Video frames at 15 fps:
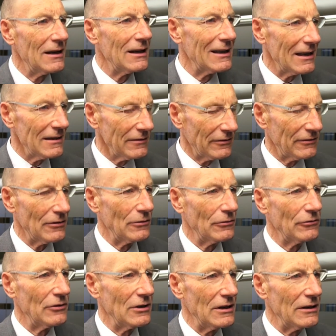against
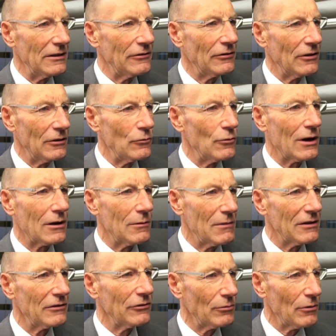those needs and
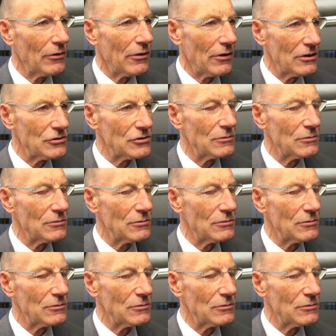recommends whether they